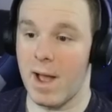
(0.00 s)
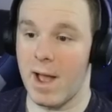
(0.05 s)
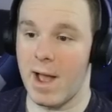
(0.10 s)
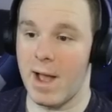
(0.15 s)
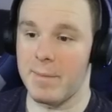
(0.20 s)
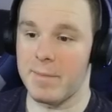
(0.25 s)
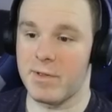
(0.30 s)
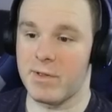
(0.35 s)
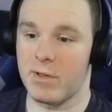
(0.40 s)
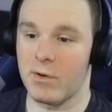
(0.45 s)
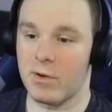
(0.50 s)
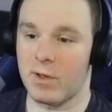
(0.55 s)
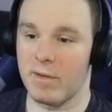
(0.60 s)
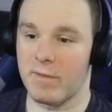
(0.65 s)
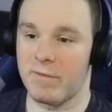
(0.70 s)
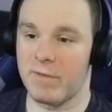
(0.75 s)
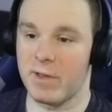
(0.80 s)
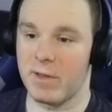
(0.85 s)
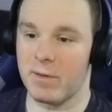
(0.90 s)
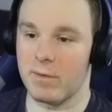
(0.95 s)
I'm so
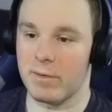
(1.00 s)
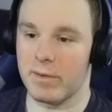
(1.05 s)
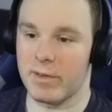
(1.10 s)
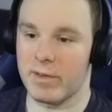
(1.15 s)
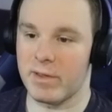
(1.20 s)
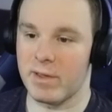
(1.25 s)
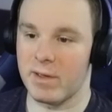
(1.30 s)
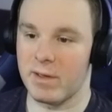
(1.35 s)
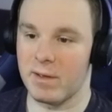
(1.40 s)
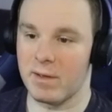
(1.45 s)
confused.